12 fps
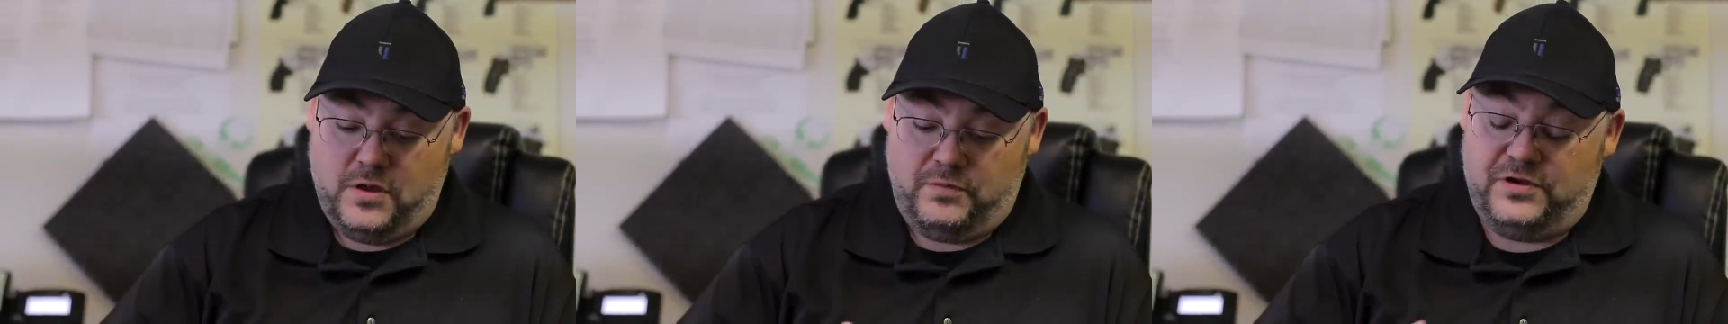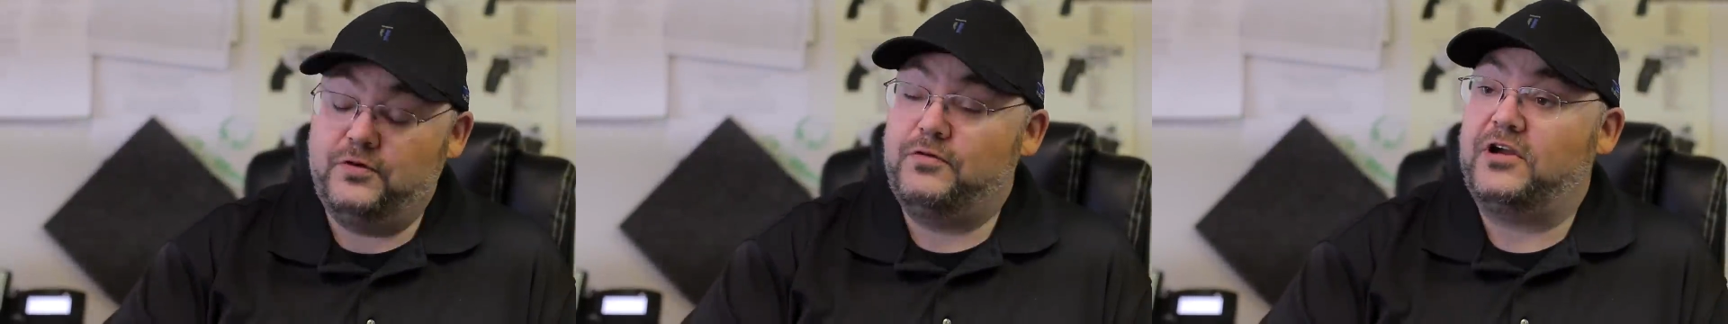
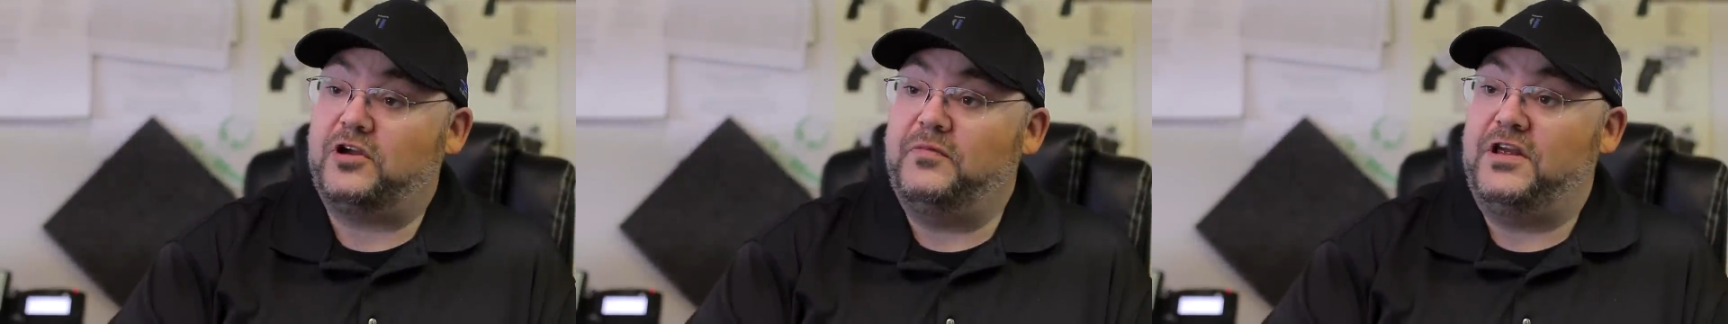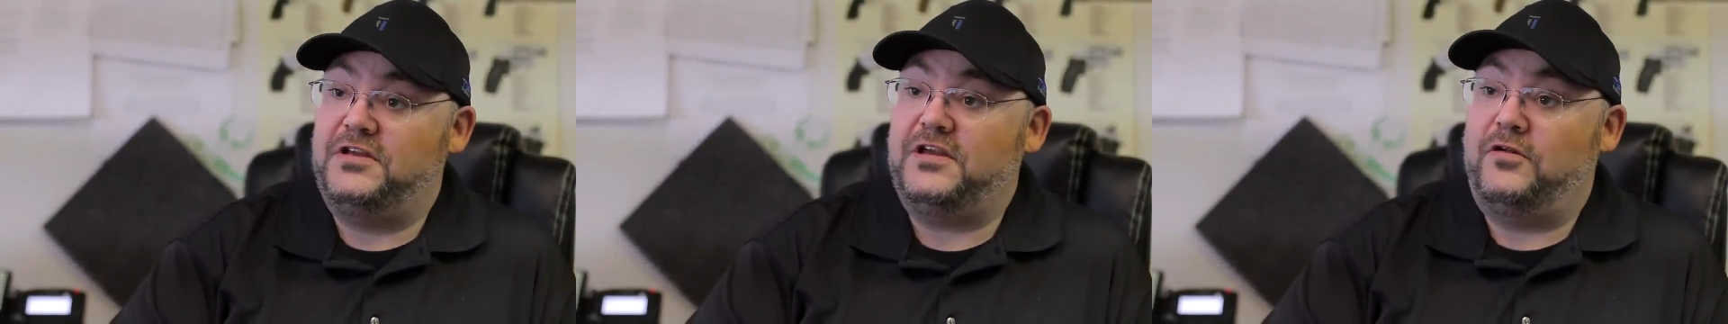we do
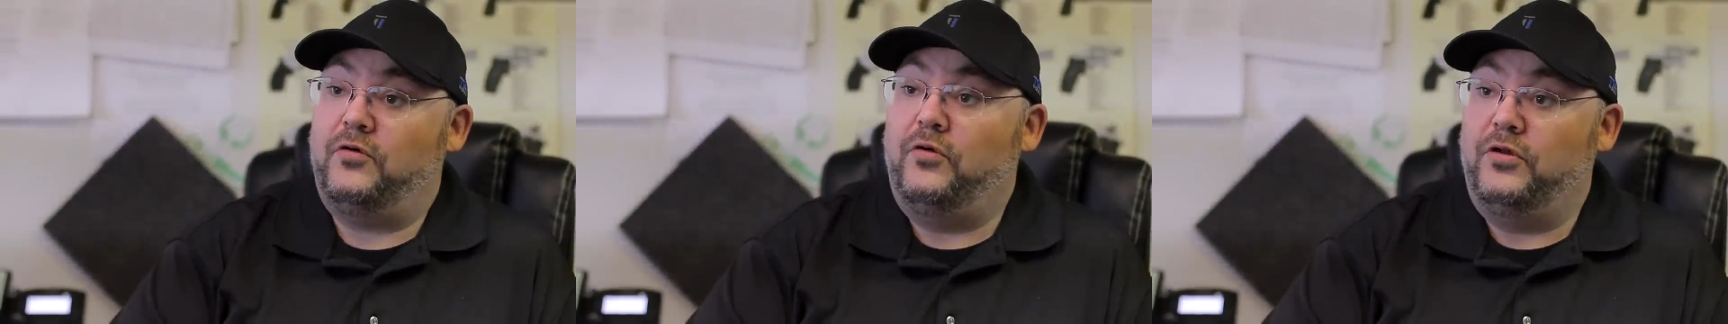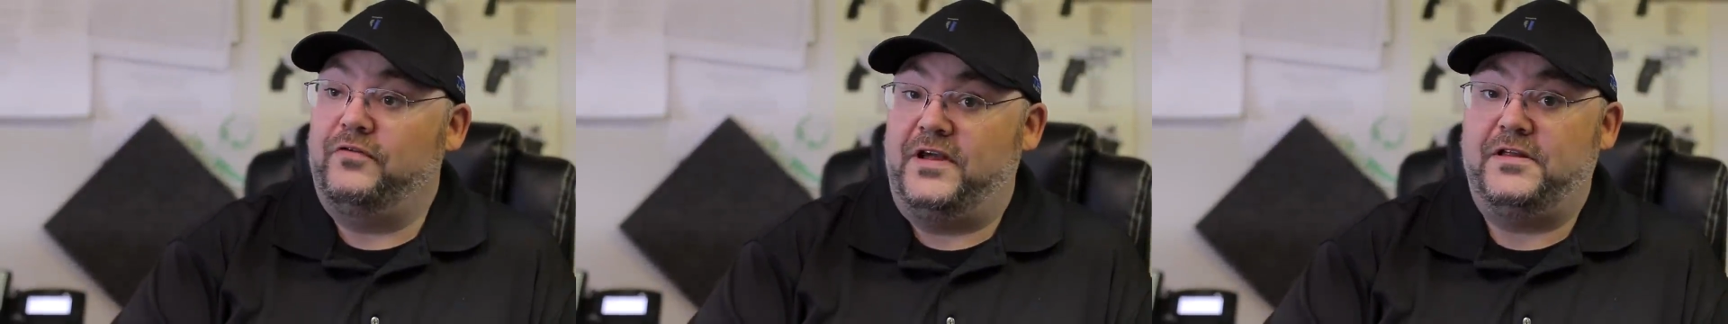recommend you get a
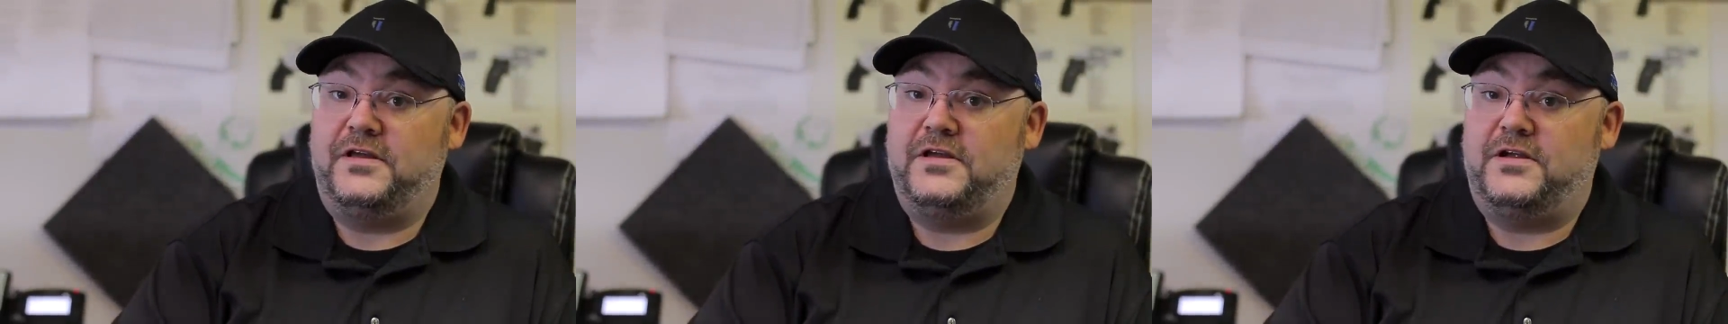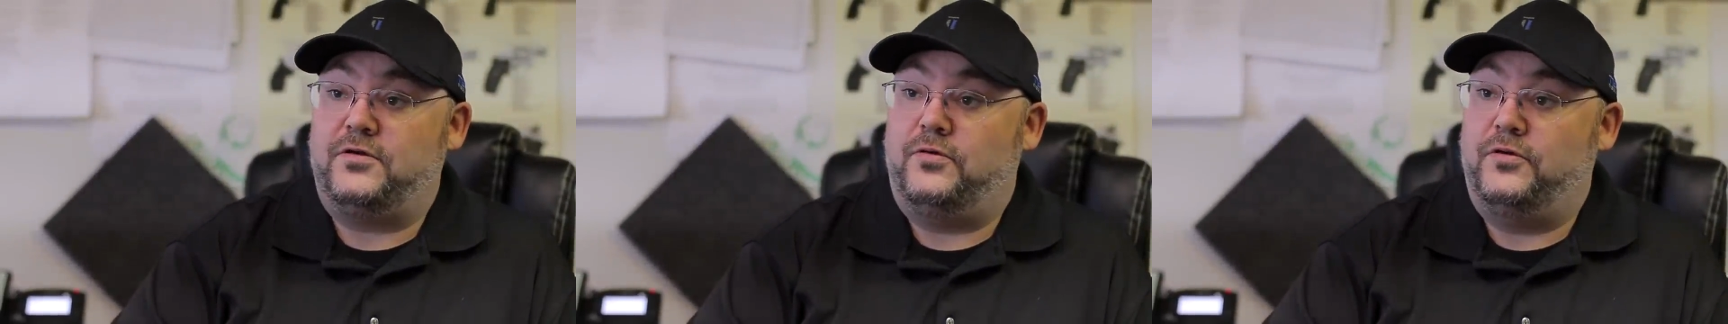hold of Alien
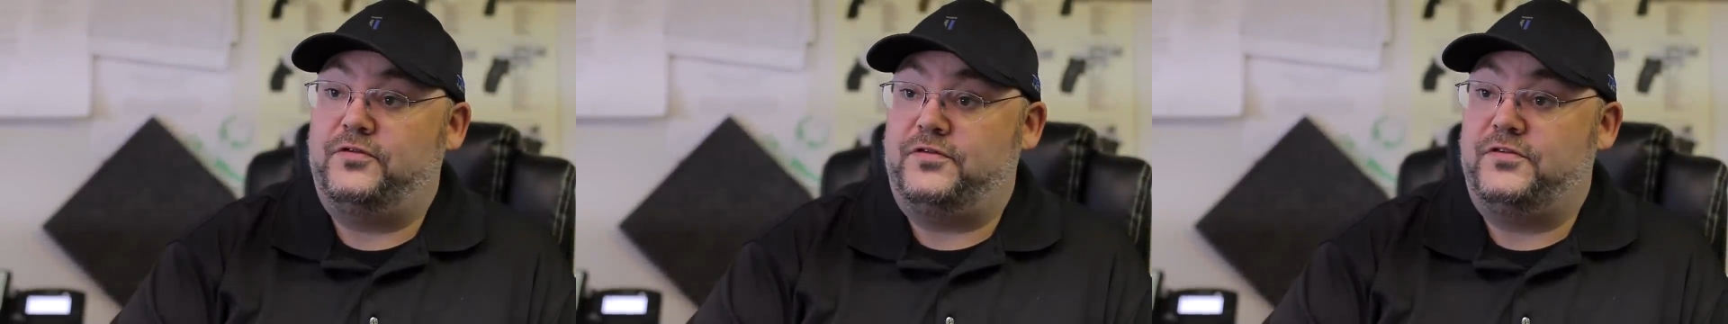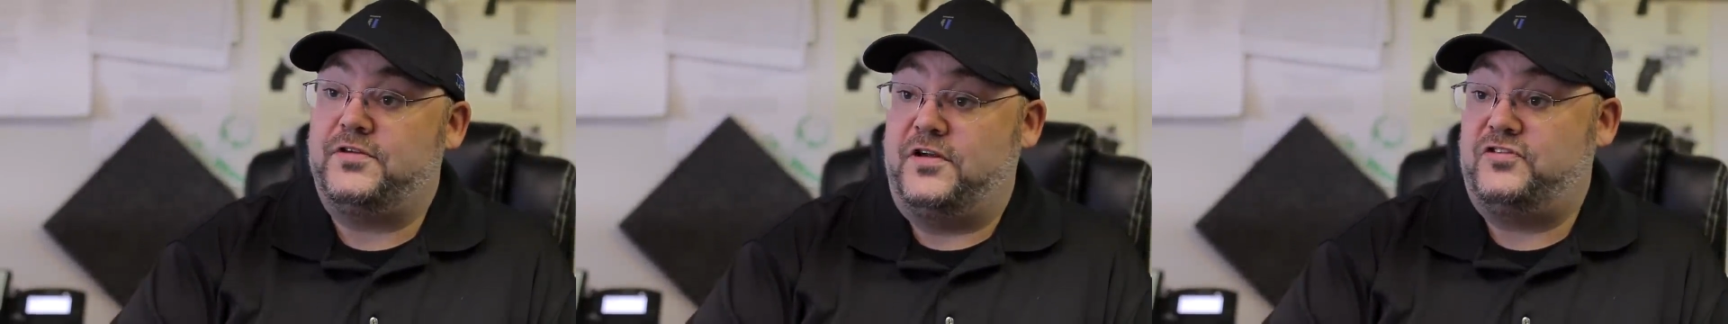Gear
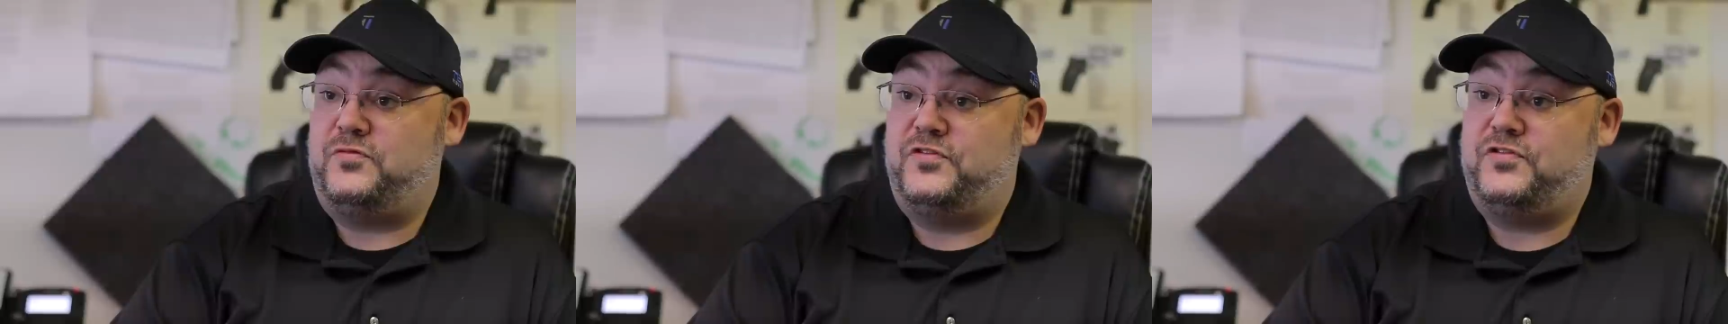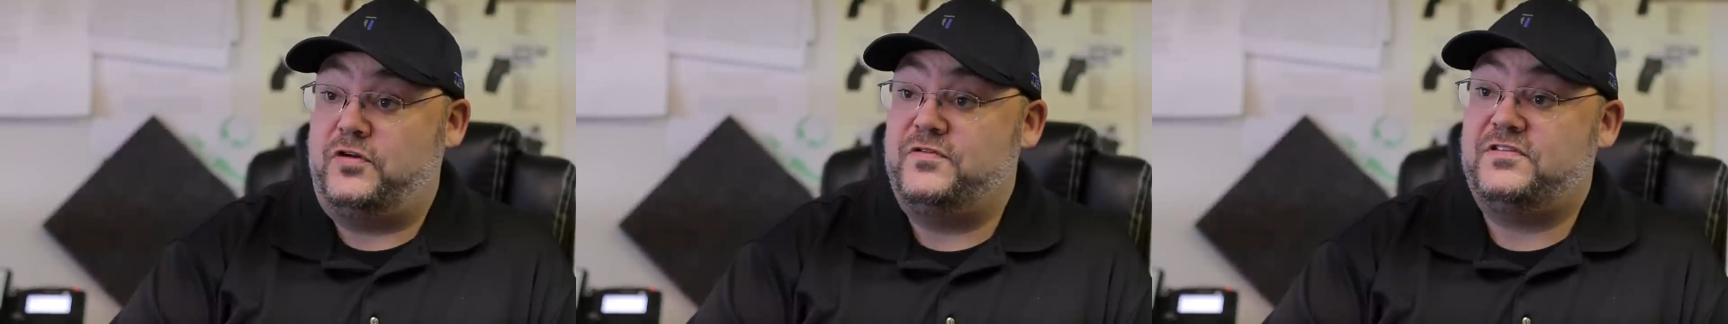Holsters
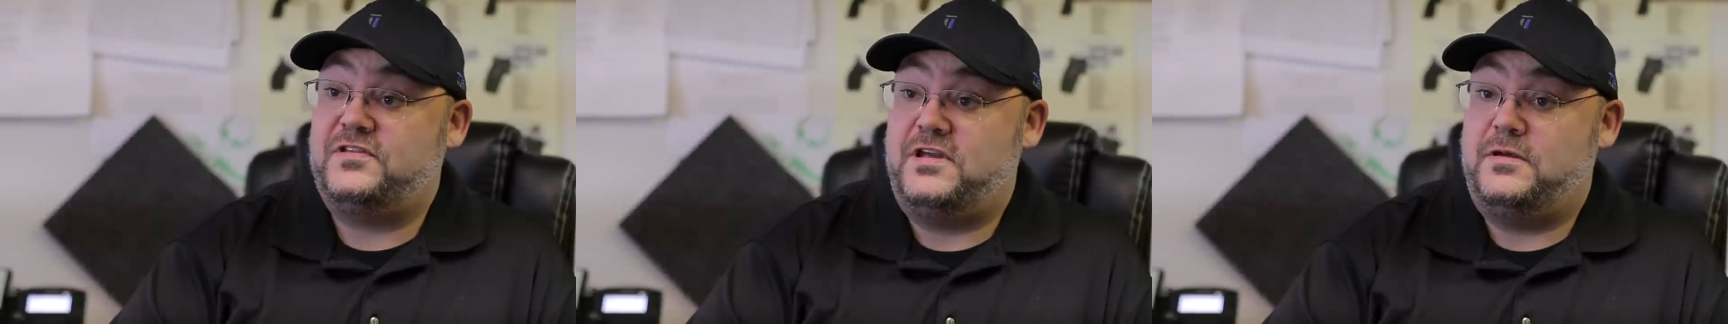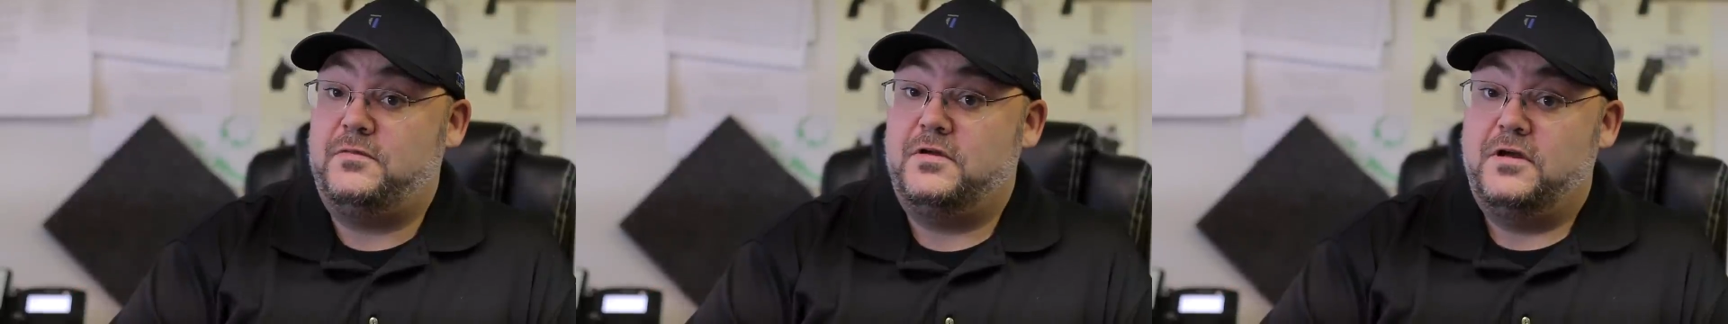customer service
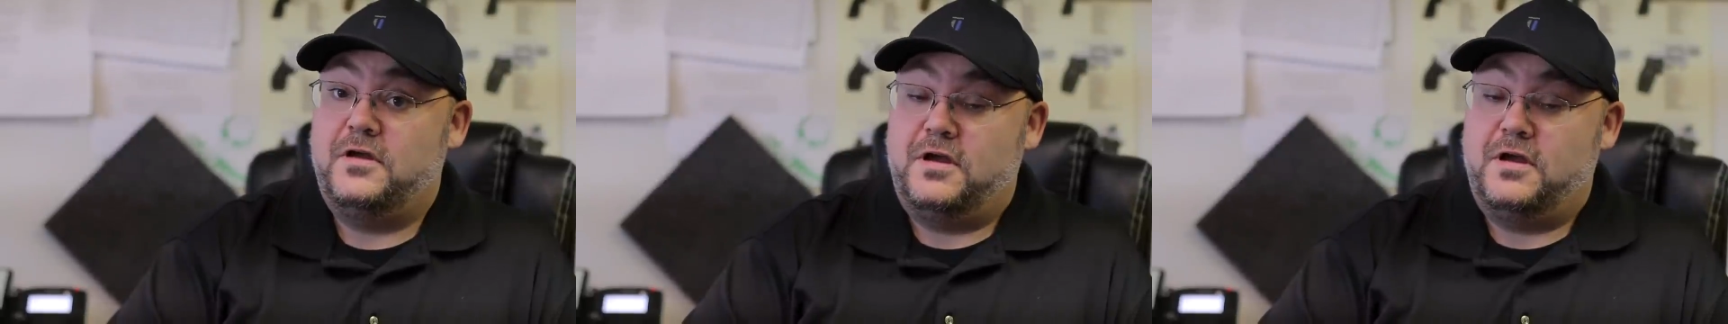team,